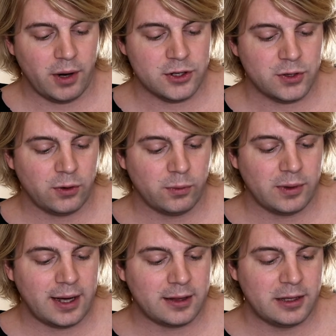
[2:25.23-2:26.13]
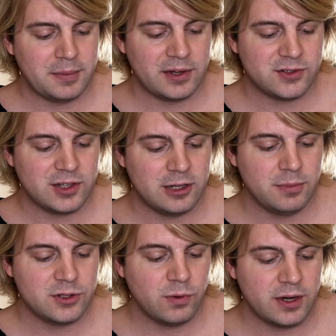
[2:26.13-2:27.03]
threshold will likely be
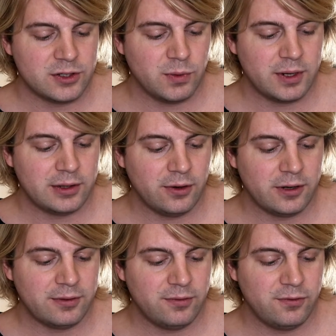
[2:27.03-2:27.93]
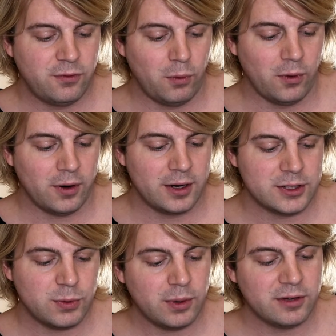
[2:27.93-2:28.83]
exceeded between 2034
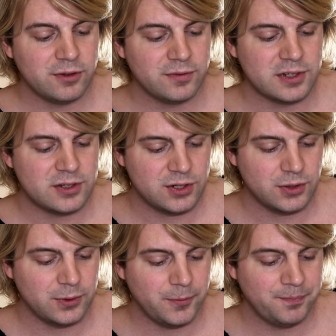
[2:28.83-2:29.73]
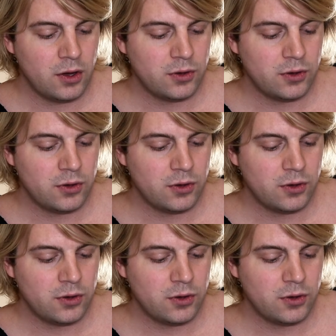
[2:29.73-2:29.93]
and 2052.